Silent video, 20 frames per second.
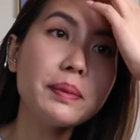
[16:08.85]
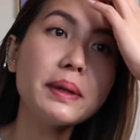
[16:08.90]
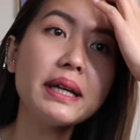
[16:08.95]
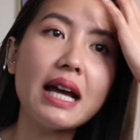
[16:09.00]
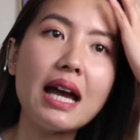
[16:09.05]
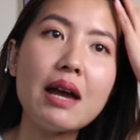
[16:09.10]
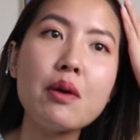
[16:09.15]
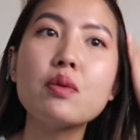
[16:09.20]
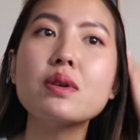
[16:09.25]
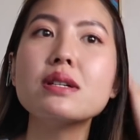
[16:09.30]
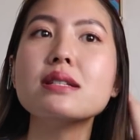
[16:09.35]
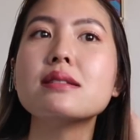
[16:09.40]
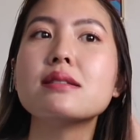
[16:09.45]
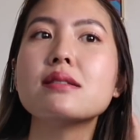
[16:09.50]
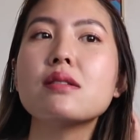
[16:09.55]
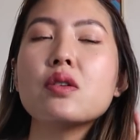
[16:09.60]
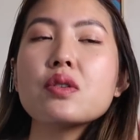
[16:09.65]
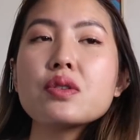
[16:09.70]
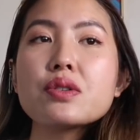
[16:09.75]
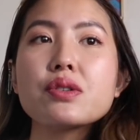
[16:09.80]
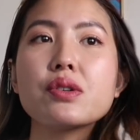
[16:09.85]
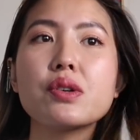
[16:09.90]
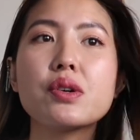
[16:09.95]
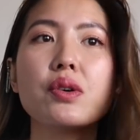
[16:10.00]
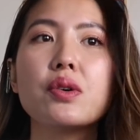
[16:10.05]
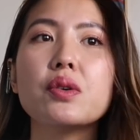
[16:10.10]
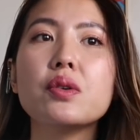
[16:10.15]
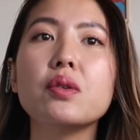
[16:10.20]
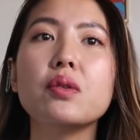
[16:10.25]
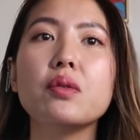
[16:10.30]
But I was
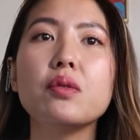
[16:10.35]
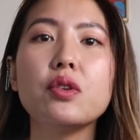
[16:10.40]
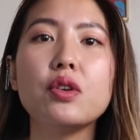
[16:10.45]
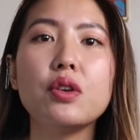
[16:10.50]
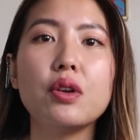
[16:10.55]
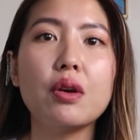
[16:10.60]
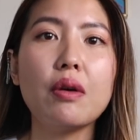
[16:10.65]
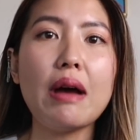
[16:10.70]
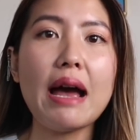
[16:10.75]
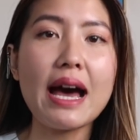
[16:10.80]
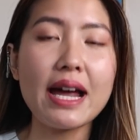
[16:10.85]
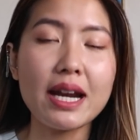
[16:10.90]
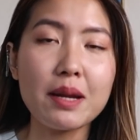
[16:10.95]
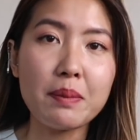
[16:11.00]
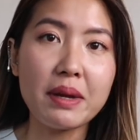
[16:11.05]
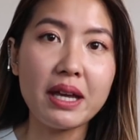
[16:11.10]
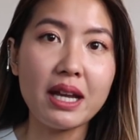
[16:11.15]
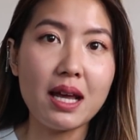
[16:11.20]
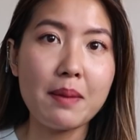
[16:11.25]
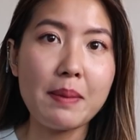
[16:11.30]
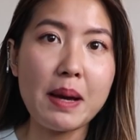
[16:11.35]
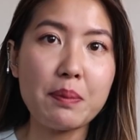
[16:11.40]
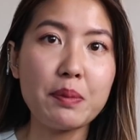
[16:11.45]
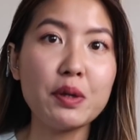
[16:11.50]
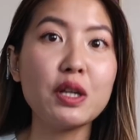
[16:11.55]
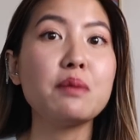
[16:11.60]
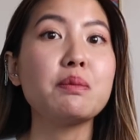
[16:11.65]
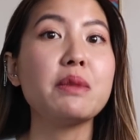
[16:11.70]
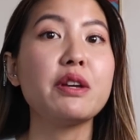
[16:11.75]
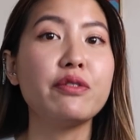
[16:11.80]
also, you know, adamant about
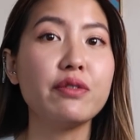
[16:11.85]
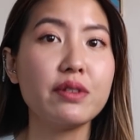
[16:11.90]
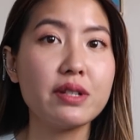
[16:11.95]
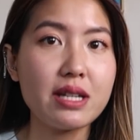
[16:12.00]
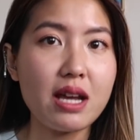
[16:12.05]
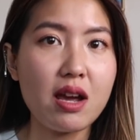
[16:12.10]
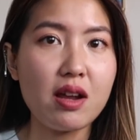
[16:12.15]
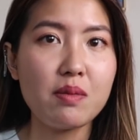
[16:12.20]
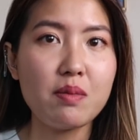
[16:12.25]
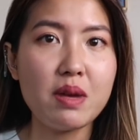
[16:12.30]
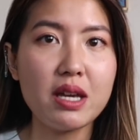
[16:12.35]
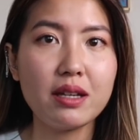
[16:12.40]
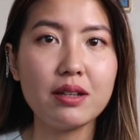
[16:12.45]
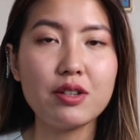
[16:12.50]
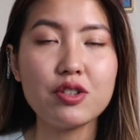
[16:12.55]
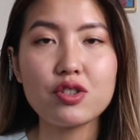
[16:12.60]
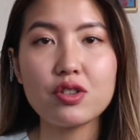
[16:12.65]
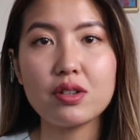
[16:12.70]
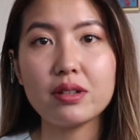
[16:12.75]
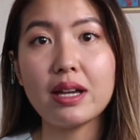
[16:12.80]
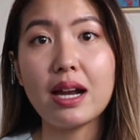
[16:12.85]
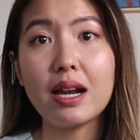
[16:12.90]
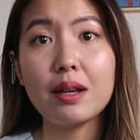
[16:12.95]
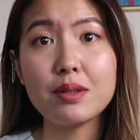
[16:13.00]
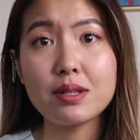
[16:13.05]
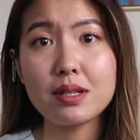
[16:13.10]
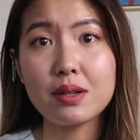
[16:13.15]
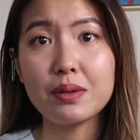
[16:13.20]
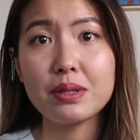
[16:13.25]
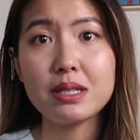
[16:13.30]
putting my foot down and making sure that I
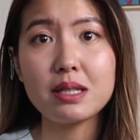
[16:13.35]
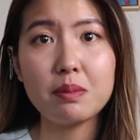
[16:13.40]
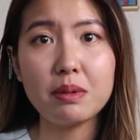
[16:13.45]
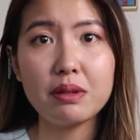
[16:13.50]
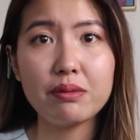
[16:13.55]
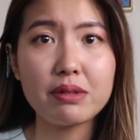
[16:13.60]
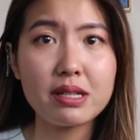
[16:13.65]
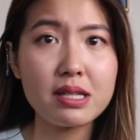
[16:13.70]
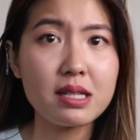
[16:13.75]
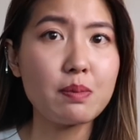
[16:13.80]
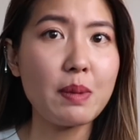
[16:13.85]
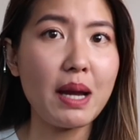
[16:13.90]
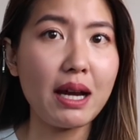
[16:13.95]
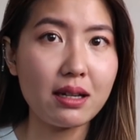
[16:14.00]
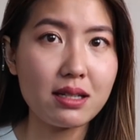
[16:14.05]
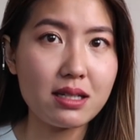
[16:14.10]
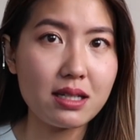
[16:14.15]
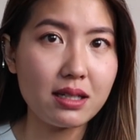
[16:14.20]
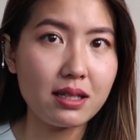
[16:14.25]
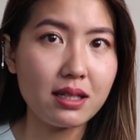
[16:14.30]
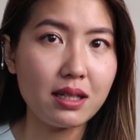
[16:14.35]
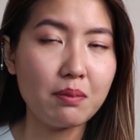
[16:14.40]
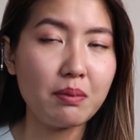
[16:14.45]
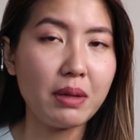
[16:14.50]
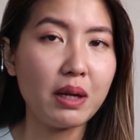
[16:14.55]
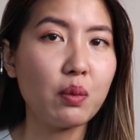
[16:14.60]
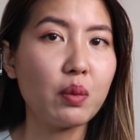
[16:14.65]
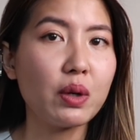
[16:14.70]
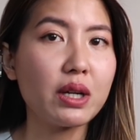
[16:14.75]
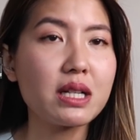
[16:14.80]
was going to be respected in
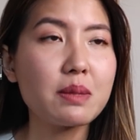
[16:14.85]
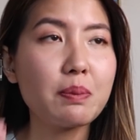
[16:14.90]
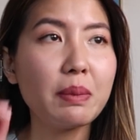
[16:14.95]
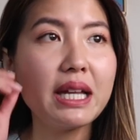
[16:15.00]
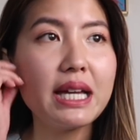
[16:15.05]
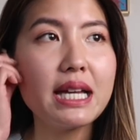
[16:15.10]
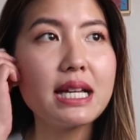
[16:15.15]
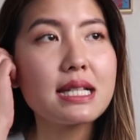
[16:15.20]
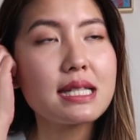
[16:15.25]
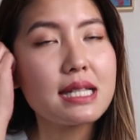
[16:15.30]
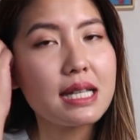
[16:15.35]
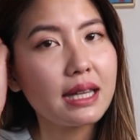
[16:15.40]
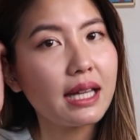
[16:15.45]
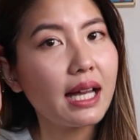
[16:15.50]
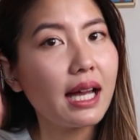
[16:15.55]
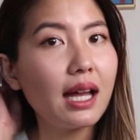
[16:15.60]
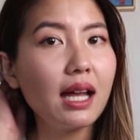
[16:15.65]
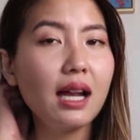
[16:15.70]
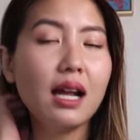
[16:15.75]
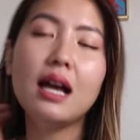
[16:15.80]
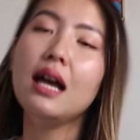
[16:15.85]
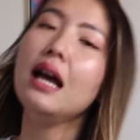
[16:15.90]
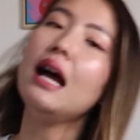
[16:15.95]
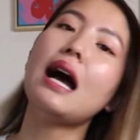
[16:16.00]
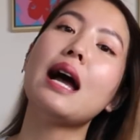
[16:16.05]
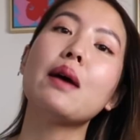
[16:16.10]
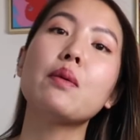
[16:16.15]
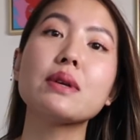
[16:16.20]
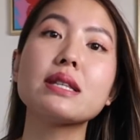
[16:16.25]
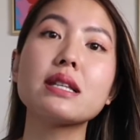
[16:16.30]
my workplace and that
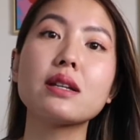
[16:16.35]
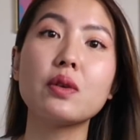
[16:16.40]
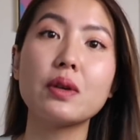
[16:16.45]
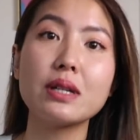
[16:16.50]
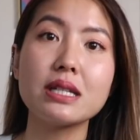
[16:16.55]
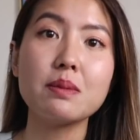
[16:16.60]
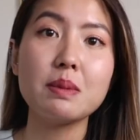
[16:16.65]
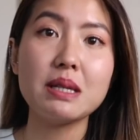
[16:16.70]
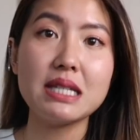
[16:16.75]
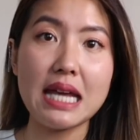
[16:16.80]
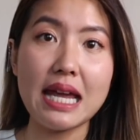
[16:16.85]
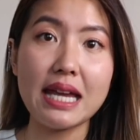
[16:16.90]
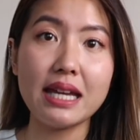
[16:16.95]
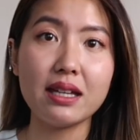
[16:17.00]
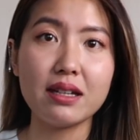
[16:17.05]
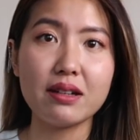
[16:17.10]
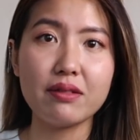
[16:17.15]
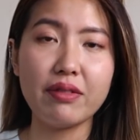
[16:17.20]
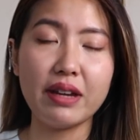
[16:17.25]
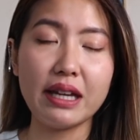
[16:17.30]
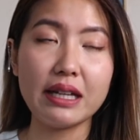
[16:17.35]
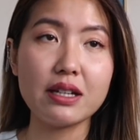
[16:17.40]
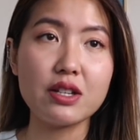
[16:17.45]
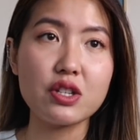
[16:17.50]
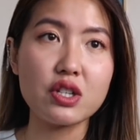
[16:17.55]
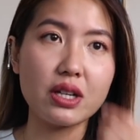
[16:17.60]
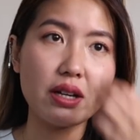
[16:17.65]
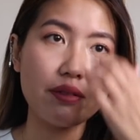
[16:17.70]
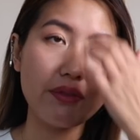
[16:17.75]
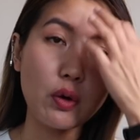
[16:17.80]
I wasn't going to be taken
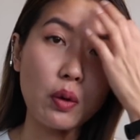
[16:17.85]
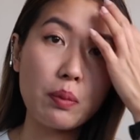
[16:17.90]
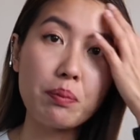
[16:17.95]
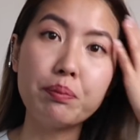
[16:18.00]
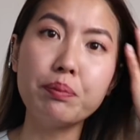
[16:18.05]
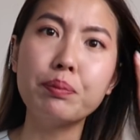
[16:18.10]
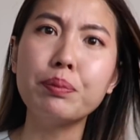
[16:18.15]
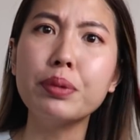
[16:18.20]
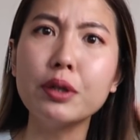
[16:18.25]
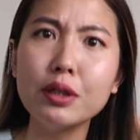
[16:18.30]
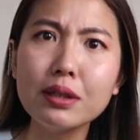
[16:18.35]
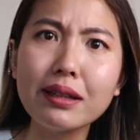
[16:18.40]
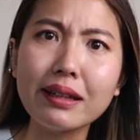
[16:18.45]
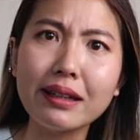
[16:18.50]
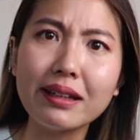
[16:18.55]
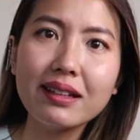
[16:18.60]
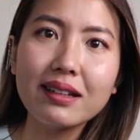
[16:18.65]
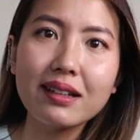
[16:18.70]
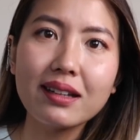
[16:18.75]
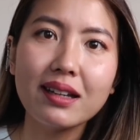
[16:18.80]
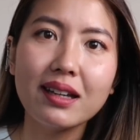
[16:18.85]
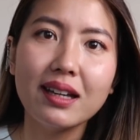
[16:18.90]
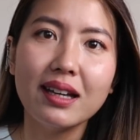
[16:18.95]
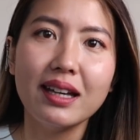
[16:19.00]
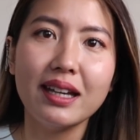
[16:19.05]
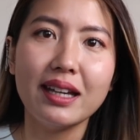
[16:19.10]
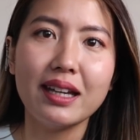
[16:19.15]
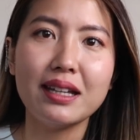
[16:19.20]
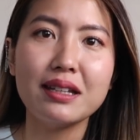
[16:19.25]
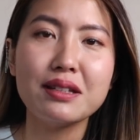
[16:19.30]
advantage of or bullied
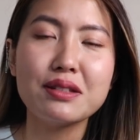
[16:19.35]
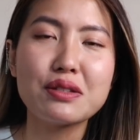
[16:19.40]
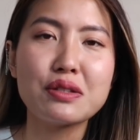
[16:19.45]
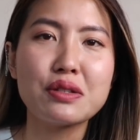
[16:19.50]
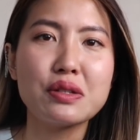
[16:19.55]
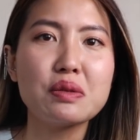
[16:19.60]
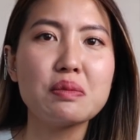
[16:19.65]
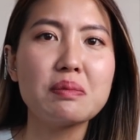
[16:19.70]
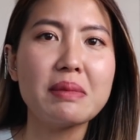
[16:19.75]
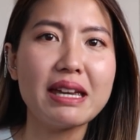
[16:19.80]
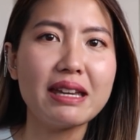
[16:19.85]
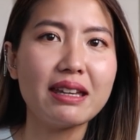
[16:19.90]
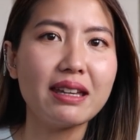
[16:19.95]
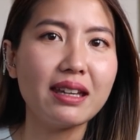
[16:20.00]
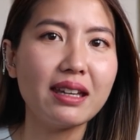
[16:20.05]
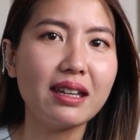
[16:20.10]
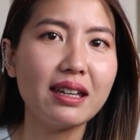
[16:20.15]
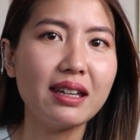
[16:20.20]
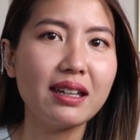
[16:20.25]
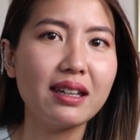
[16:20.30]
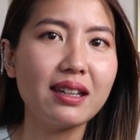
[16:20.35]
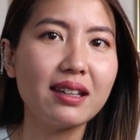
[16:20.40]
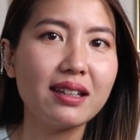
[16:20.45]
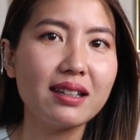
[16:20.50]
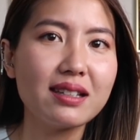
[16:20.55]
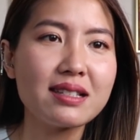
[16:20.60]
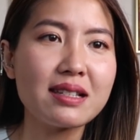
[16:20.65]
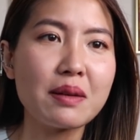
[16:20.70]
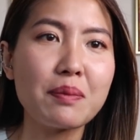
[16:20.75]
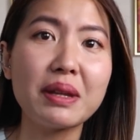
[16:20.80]
into making
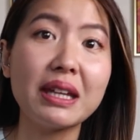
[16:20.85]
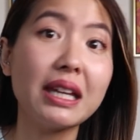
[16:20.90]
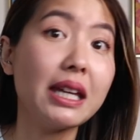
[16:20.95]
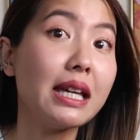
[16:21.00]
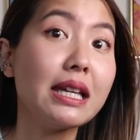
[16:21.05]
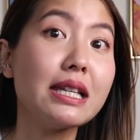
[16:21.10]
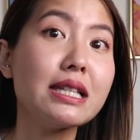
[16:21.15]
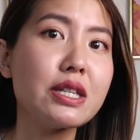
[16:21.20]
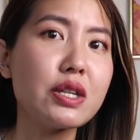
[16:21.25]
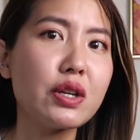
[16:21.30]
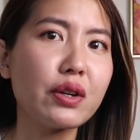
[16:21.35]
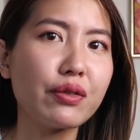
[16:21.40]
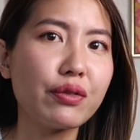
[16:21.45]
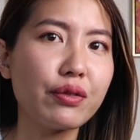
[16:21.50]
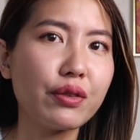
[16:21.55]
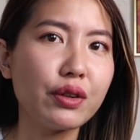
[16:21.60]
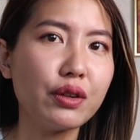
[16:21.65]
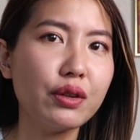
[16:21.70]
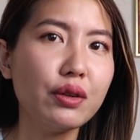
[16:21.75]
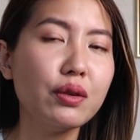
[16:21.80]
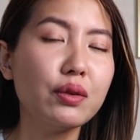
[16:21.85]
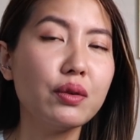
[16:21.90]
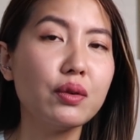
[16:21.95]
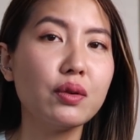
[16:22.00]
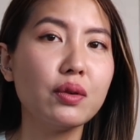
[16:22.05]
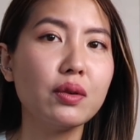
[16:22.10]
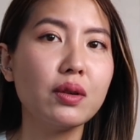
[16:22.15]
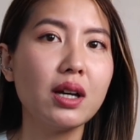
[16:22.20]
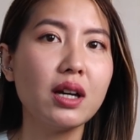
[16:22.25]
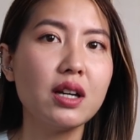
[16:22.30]
something easier for
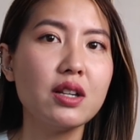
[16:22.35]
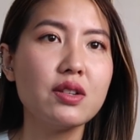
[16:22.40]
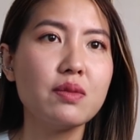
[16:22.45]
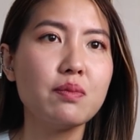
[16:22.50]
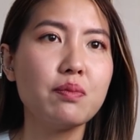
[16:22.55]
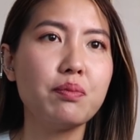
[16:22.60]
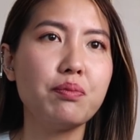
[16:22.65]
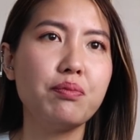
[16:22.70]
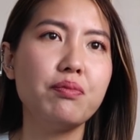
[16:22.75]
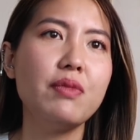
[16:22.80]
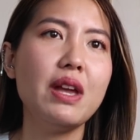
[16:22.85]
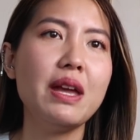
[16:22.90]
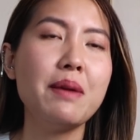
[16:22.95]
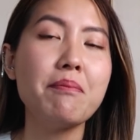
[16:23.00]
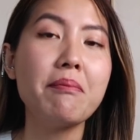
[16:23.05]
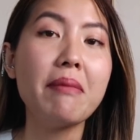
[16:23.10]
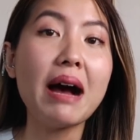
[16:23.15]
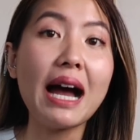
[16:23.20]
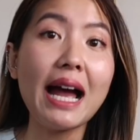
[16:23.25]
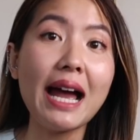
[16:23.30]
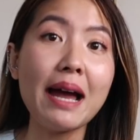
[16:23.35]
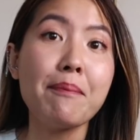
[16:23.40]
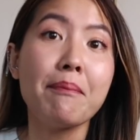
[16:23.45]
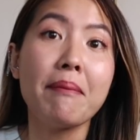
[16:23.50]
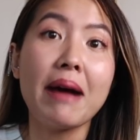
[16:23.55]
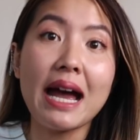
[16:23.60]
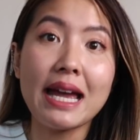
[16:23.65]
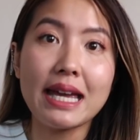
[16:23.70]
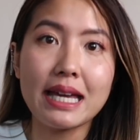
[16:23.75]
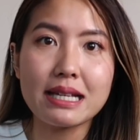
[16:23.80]
you at
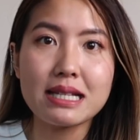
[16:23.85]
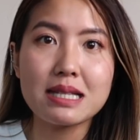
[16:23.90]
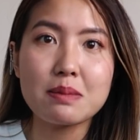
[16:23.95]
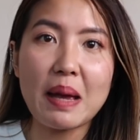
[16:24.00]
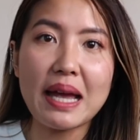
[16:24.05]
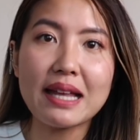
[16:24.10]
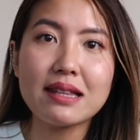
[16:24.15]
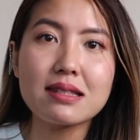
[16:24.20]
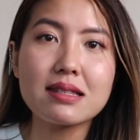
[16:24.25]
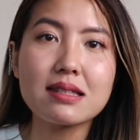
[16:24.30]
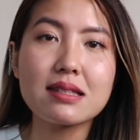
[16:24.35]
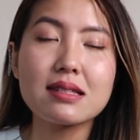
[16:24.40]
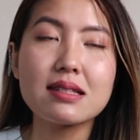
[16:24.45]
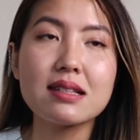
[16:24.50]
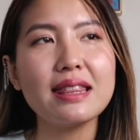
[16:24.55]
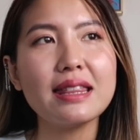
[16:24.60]
my expense.